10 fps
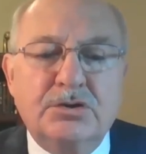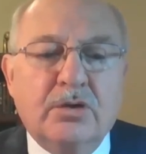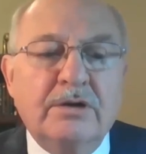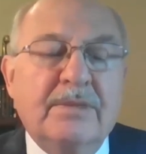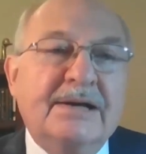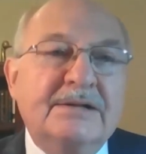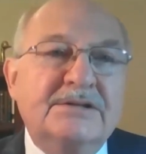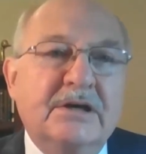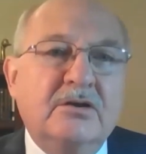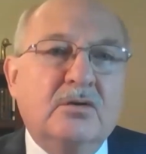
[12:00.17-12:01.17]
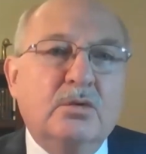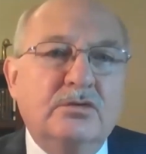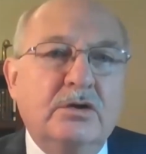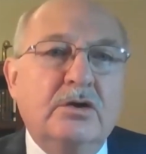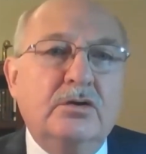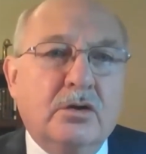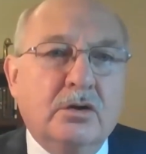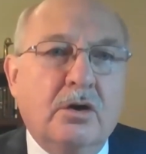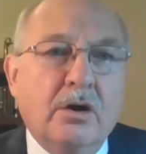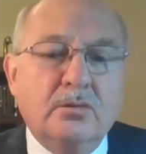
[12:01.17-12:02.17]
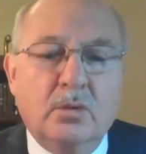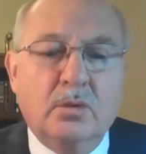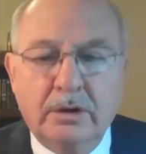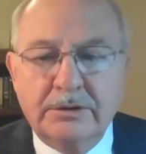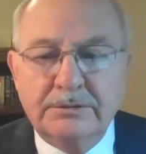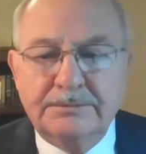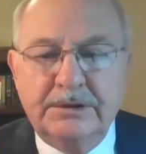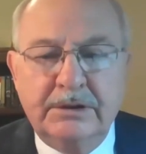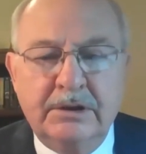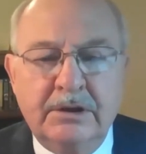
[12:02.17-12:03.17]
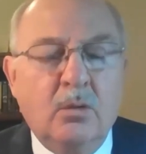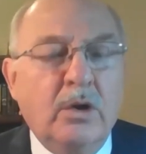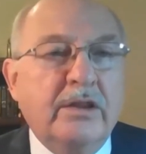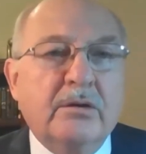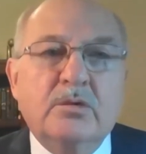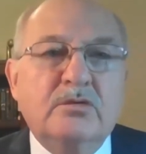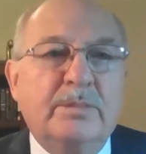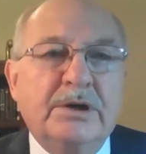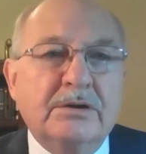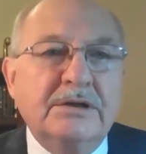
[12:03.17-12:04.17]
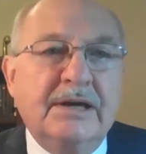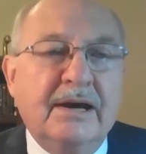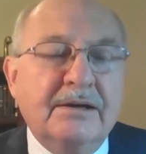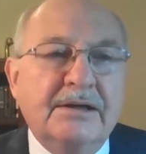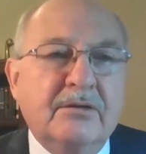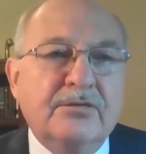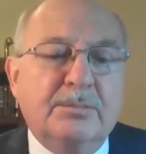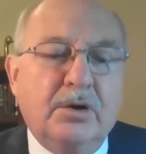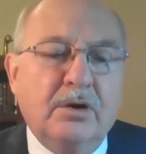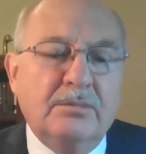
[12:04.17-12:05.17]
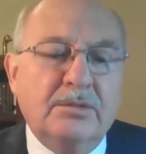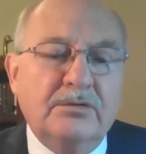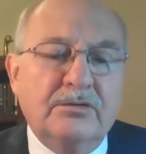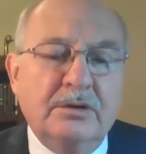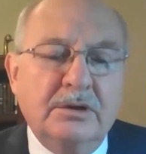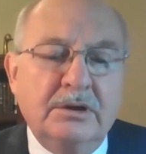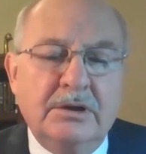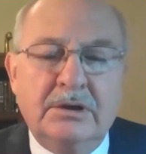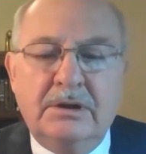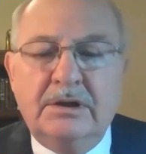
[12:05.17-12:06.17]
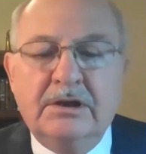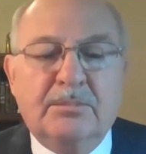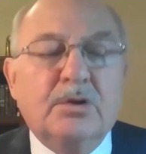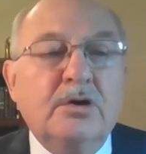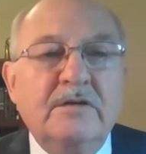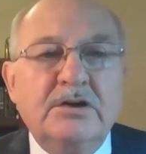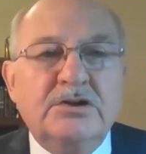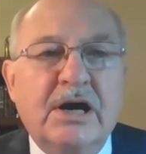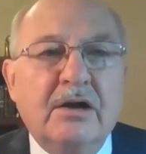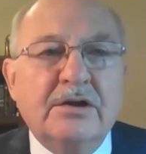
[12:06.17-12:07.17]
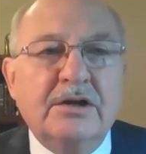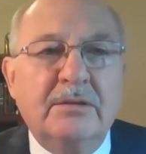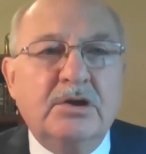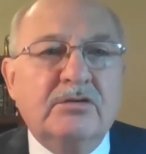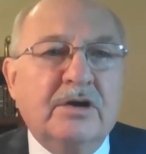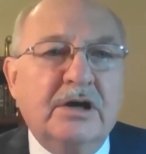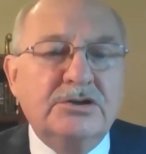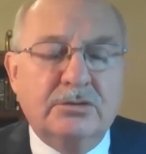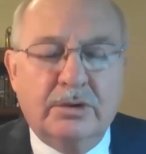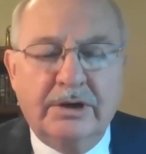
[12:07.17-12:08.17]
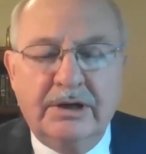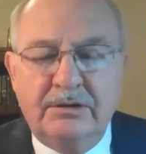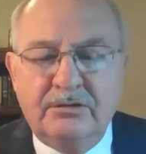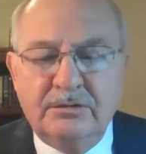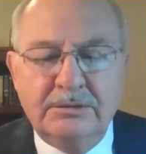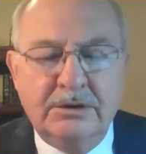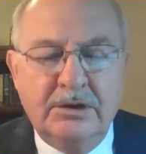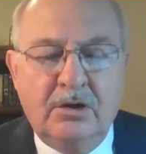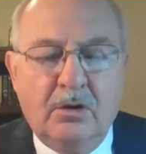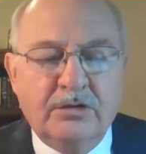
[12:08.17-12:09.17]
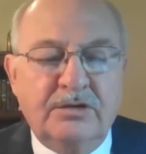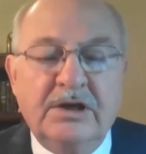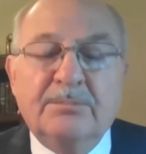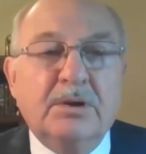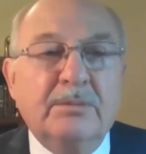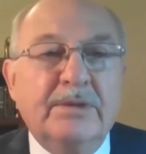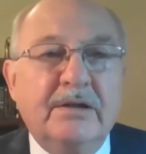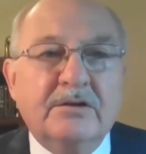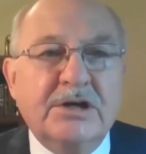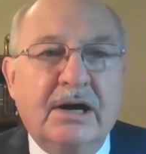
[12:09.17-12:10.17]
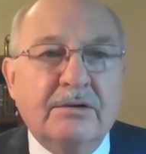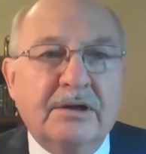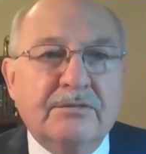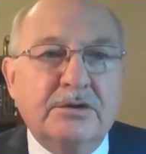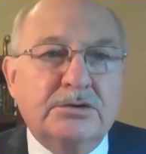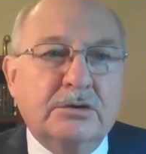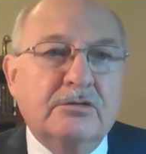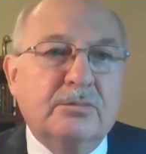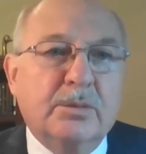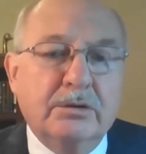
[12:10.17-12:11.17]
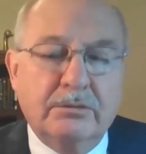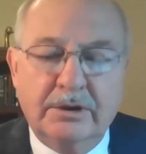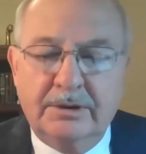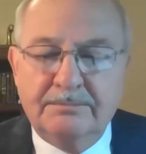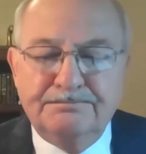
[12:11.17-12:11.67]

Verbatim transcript: during my tenure was due to your hard work, whether it was building county health departments, improving child and immunization rates, or implementing the child health insurance program.